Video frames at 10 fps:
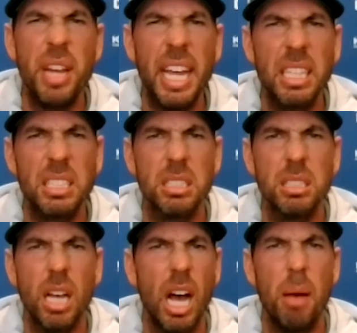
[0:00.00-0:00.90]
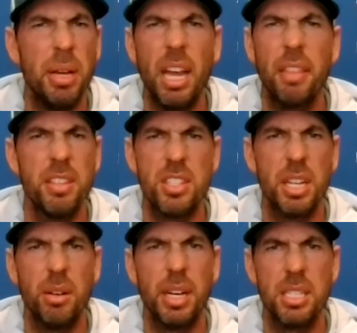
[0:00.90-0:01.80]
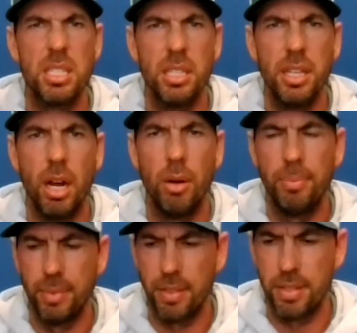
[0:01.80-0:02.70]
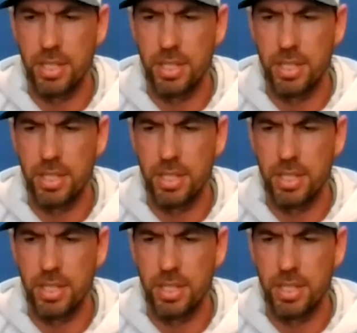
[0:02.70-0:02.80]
nicks, uh, but nothing serious, you know, nothing